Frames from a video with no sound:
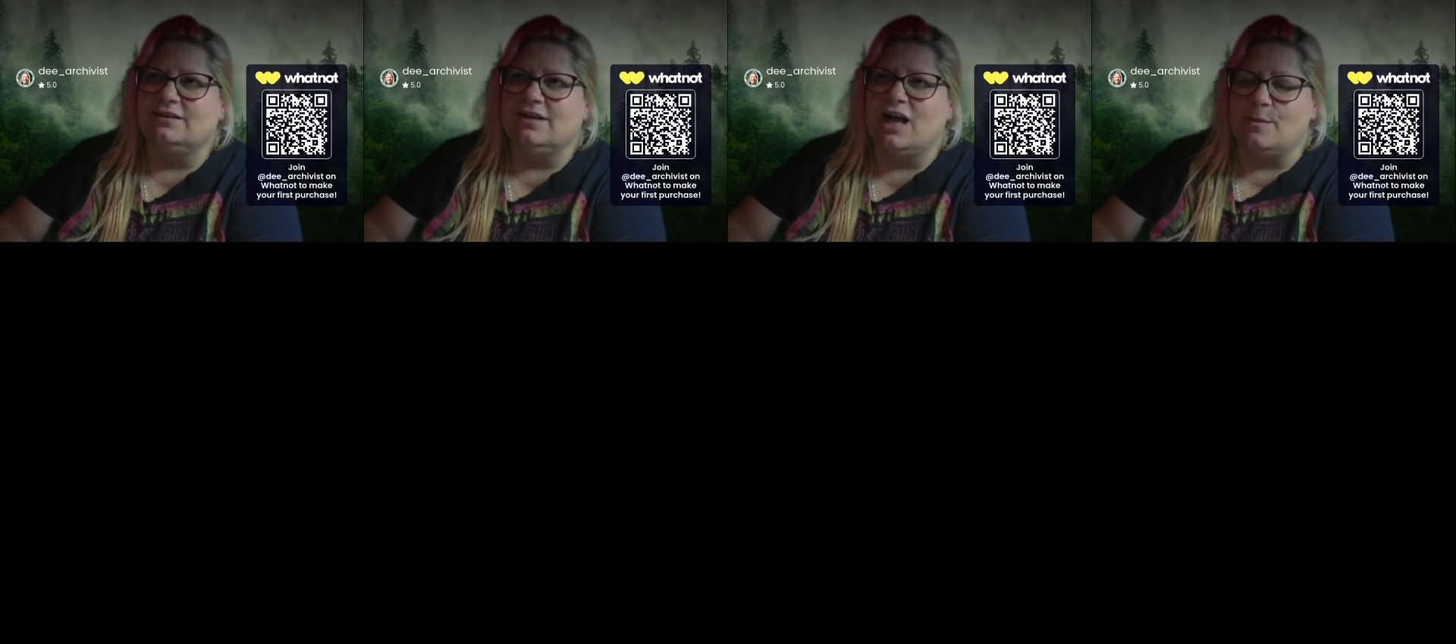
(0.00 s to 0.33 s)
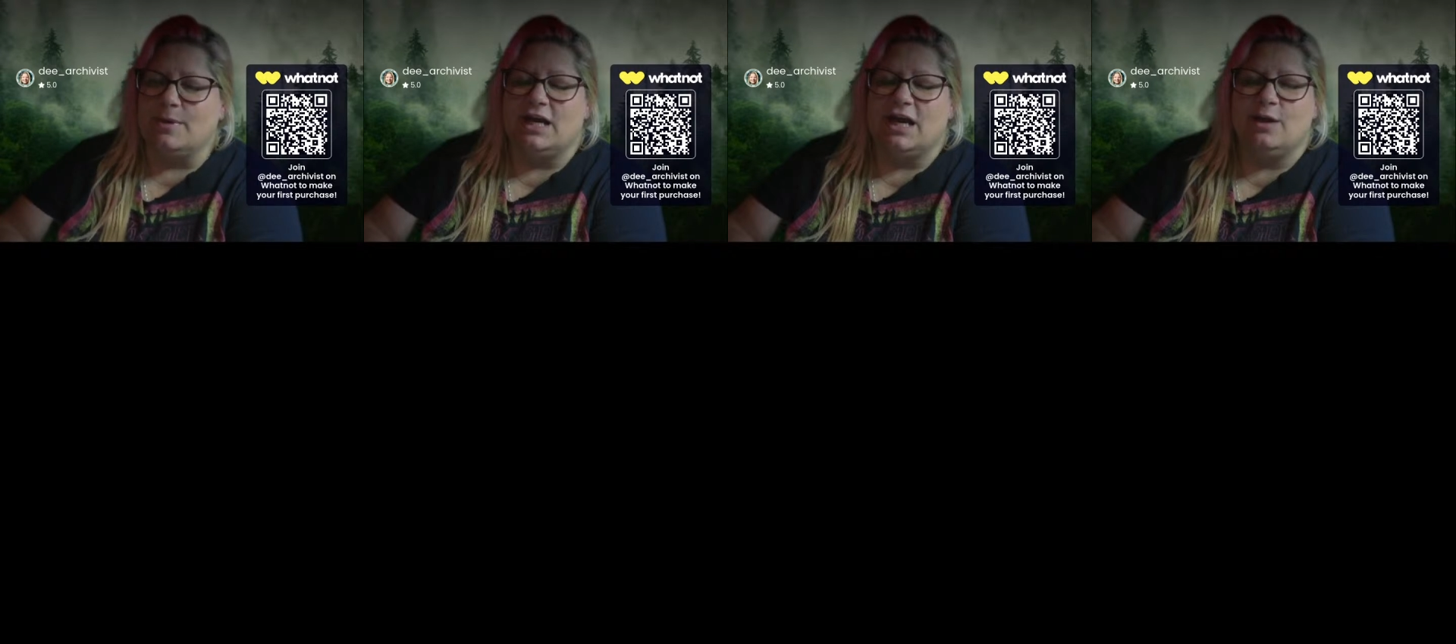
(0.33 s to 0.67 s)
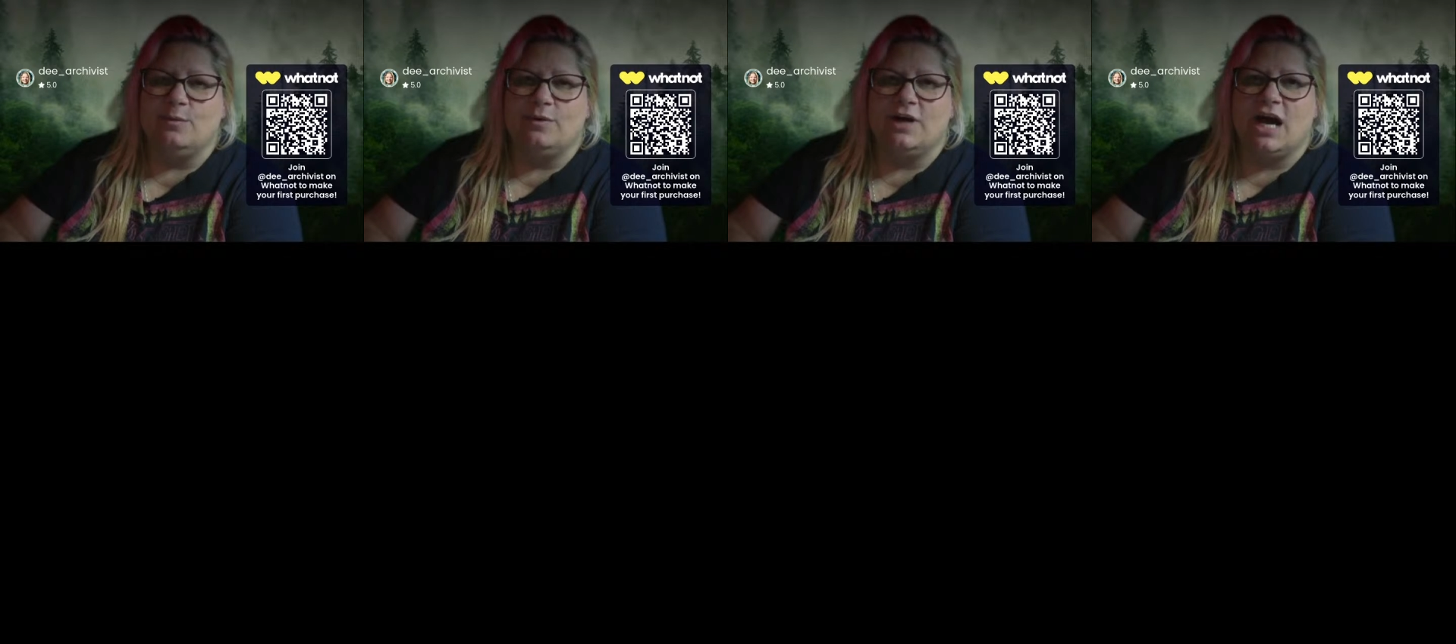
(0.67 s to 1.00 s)
I mean,
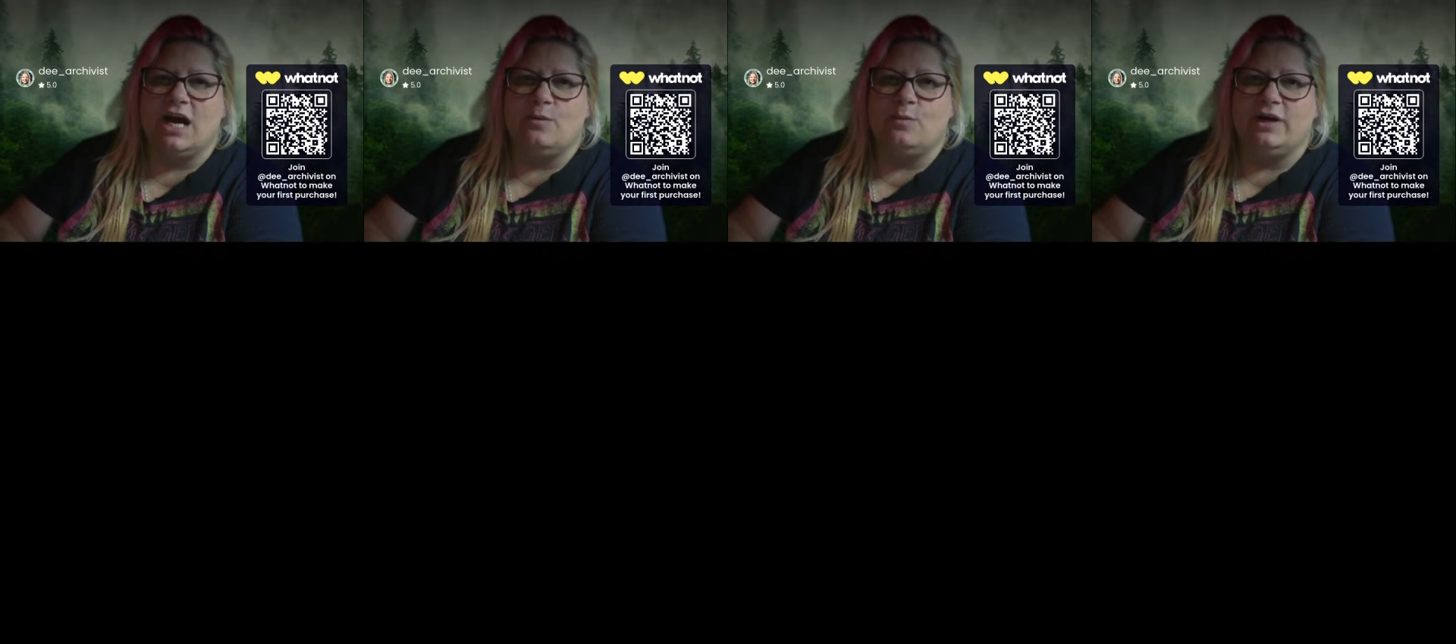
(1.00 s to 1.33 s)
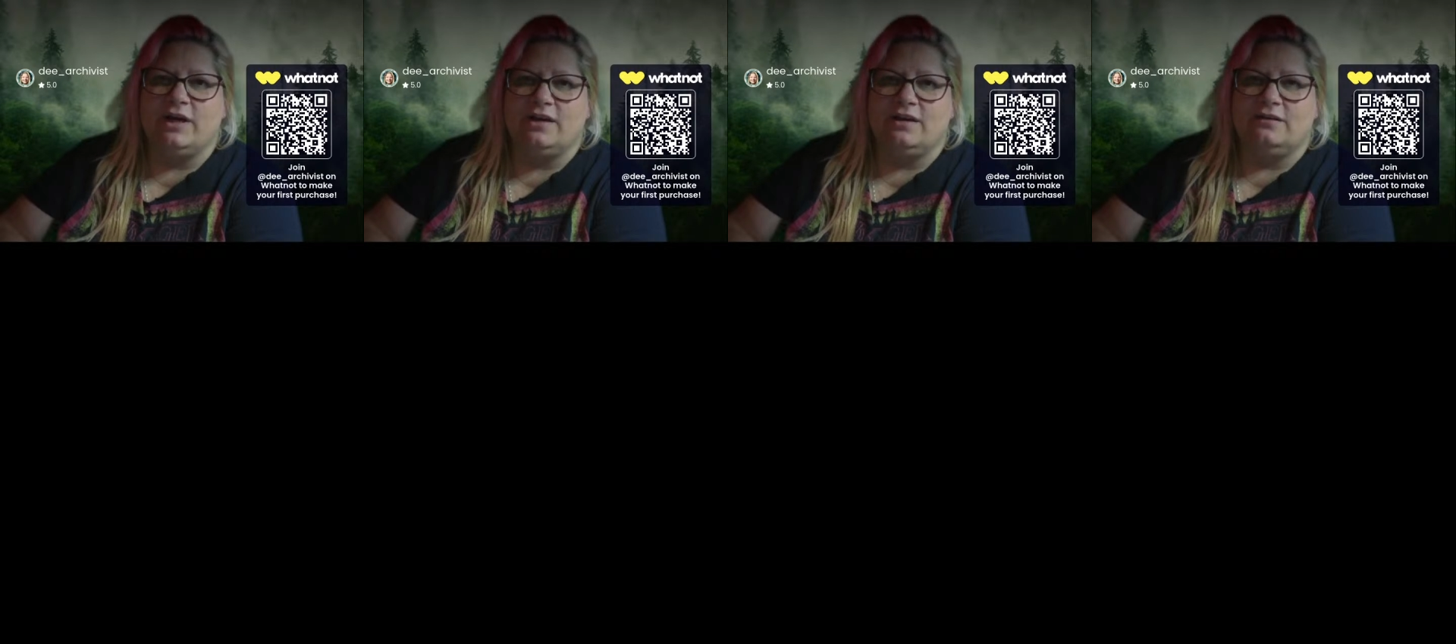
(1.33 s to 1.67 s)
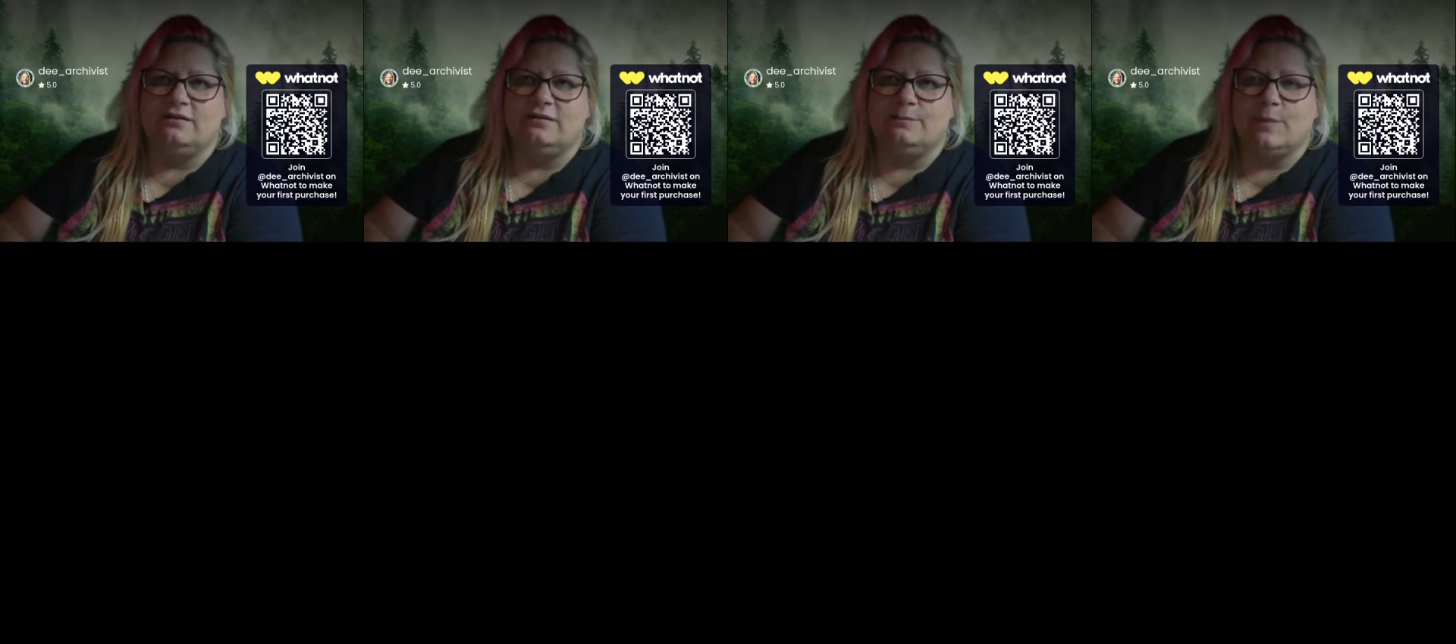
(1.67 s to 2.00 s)
I went
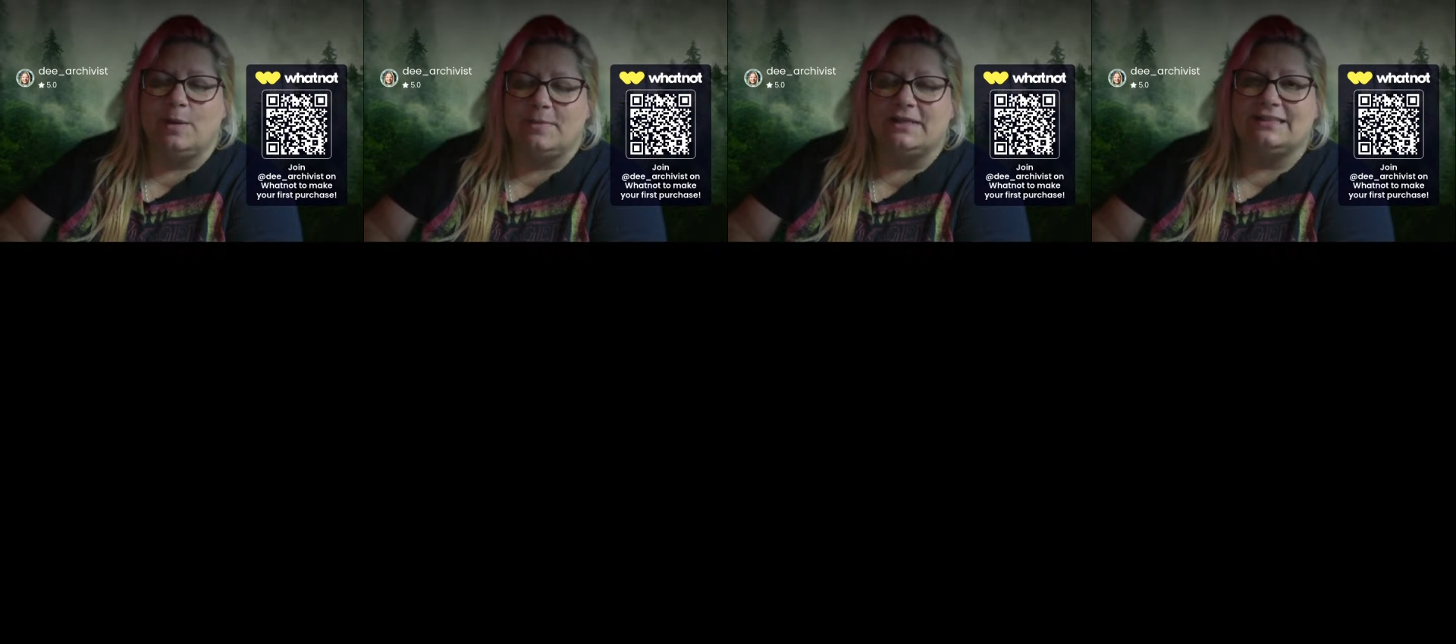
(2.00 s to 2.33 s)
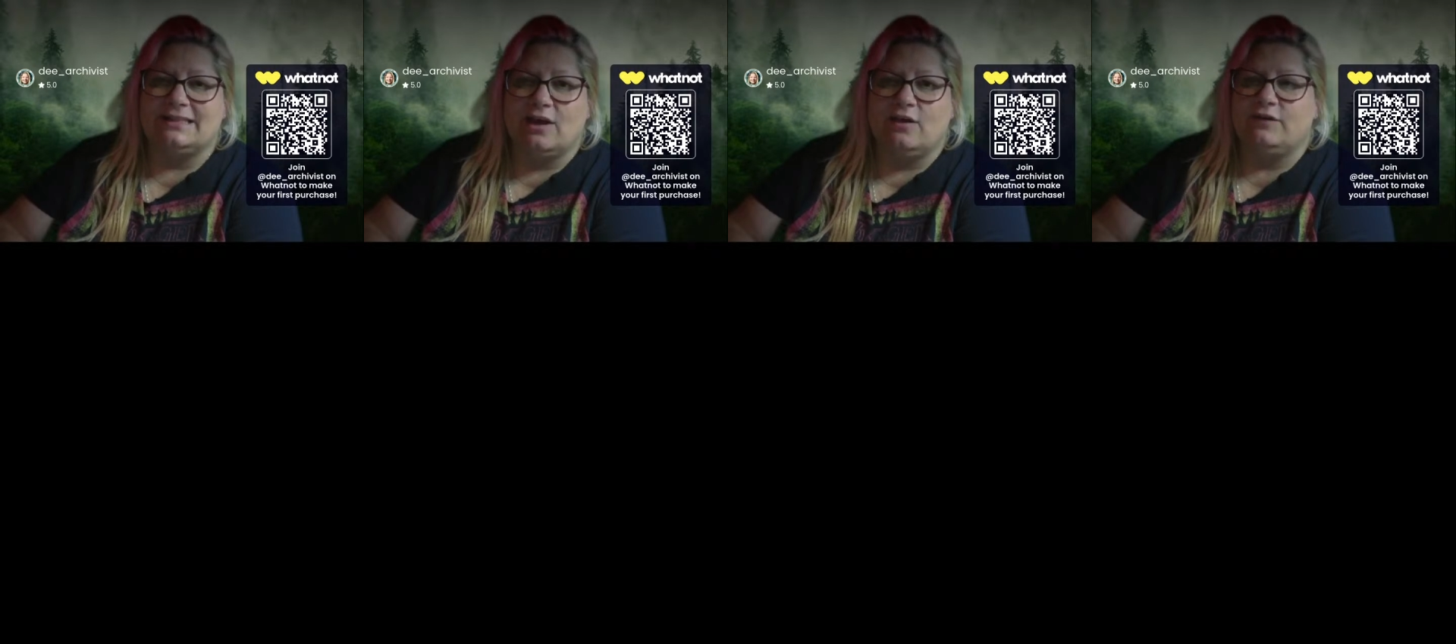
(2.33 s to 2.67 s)
by myself.